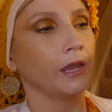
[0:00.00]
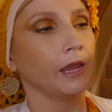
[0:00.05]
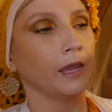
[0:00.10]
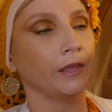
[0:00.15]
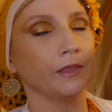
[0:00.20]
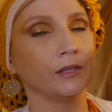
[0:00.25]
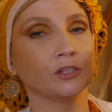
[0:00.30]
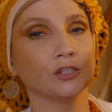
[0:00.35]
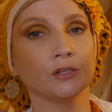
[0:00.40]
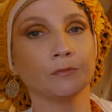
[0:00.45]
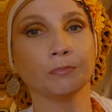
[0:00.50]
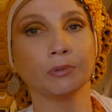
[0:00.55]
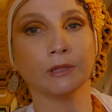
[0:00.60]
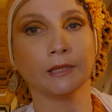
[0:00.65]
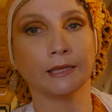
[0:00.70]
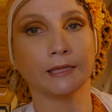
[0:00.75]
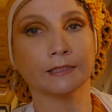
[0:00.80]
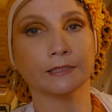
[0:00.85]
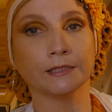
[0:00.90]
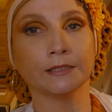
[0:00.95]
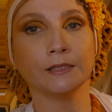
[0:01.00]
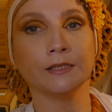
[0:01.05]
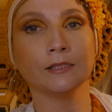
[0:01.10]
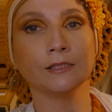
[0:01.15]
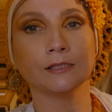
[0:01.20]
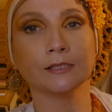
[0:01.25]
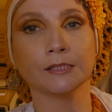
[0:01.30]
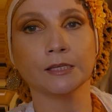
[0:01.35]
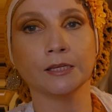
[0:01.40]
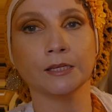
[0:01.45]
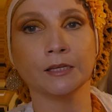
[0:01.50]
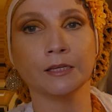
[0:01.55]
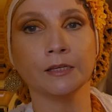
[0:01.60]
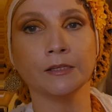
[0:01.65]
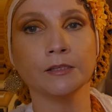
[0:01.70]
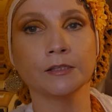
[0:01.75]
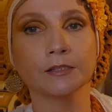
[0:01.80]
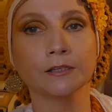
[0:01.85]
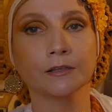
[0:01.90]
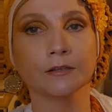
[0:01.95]
And then she planted the
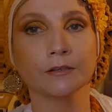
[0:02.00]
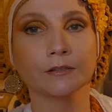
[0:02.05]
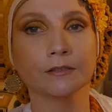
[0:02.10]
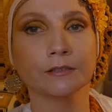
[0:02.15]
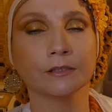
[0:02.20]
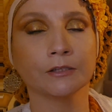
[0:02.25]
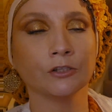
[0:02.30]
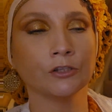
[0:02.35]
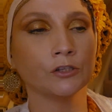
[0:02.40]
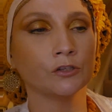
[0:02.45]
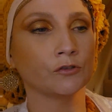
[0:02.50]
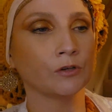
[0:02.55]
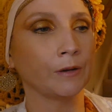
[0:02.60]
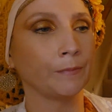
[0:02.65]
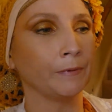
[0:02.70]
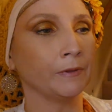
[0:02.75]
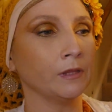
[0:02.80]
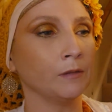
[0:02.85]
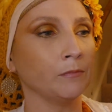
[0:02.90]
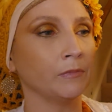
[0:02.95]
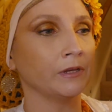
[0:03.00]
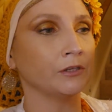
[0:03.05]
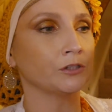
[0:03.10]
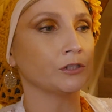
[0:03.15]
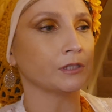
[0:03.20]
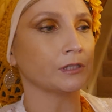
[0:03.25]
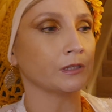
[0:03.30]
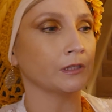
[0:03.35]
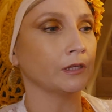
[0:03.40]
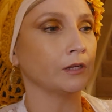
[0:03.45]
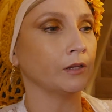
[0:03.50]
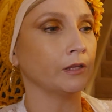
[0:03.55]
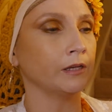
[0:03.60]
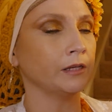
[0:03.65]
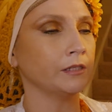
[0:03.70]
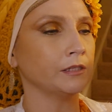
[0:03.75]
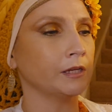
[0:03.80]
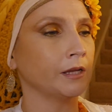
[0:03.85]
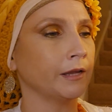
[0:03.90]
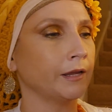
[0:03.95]
seeds. See, she's dropping them in just a little at a
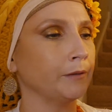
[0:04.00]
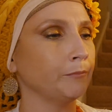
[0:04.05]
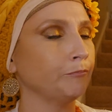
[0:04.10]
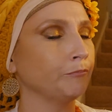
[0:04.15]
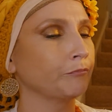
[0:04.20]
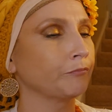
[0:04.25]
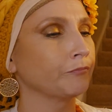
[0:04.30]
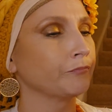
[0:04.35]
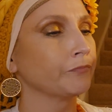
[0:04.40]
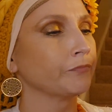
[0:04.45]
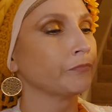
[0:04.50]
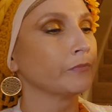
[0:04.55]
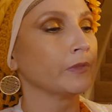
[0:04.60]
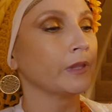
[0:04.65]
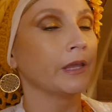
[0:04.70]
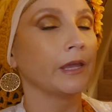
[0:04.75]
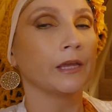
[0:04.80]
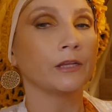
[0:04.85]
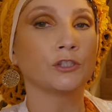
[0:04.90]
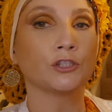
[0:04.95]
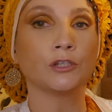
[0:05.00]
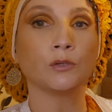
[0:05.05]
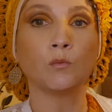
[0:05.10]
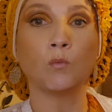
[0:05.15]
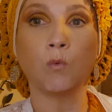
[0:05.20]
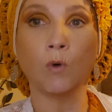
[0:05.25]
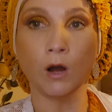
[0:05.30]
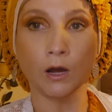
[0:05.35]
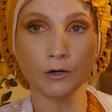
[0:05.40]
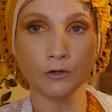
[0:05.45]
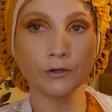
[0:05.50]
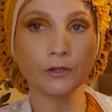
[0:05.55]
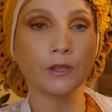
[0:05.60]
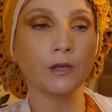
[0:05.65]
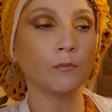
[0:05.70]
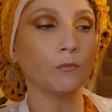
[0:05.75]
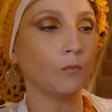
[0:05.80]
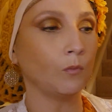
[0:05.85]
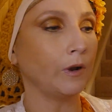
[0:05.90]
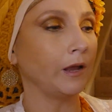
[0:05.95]
time. And she watered
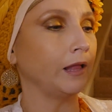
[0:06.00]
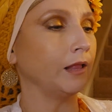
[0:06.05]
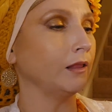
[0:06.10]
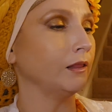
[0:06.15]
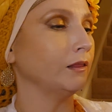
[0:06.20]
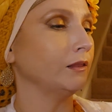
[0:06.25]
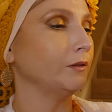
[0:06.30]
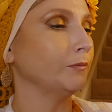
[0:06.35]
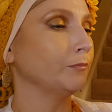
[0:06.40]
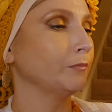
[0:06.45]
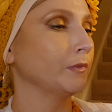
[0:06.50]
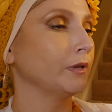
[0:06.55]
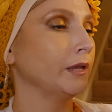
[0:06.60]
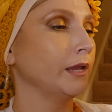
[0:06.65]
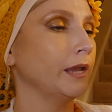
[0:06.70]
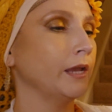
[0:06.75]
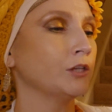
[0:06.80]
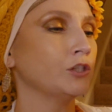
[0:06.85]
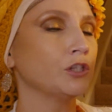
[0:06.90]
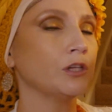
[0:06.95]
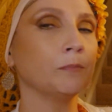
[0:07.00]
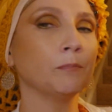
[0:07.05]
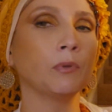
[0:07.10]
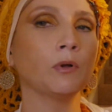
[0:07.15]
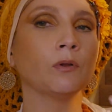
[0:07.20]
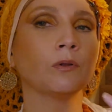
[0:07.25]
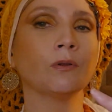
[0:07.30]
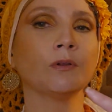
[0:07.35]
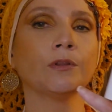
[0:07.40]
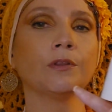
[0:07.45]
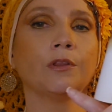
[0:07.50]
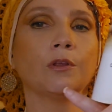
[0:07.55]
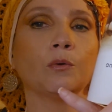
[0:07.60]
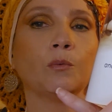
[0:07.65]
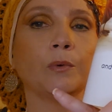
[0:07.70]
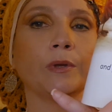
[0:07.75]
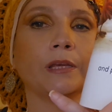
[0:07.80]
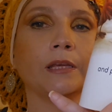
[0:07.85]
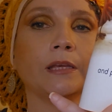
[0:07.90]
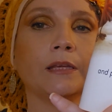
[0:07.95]
them well. And she pulled the
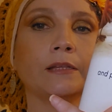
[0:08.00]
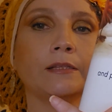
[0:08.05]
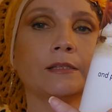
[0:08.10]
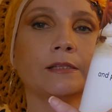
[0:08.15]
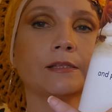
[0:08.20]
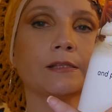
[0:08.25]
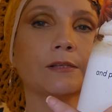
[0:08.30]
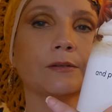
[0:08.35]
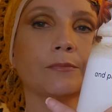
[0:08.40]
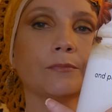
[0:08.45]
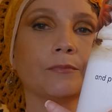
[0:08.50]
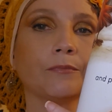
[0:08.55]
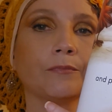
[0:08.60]
weeds.